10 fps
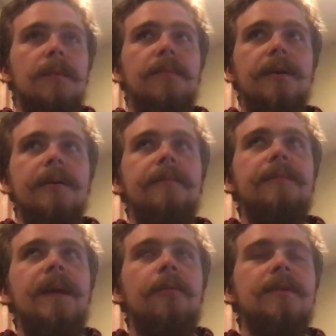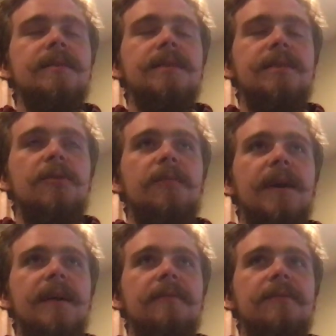But it wasn't too
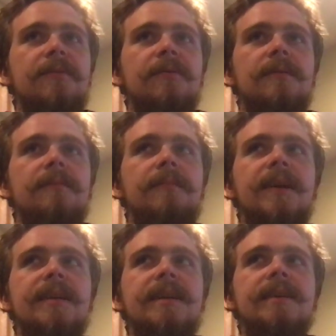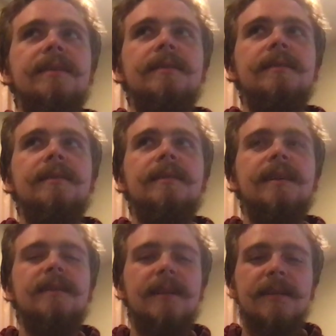painful. Mainly the
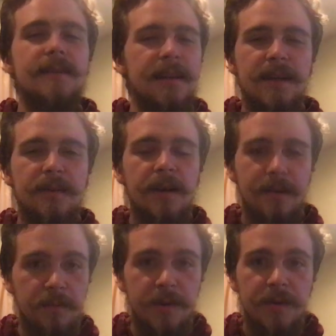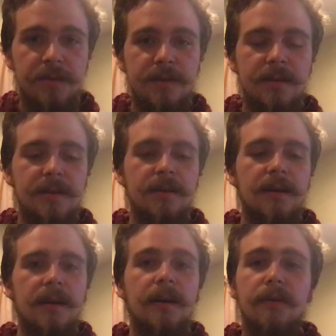thing that I disliked about it the most
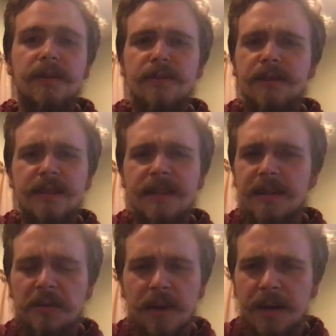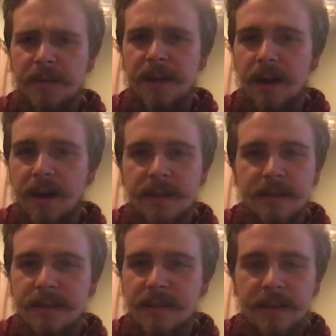was it was just an incredibly odd
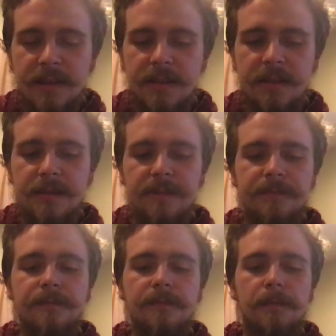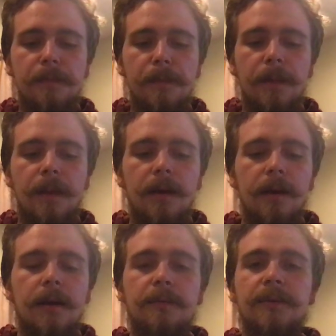sensation.
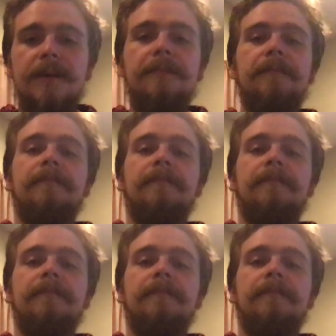But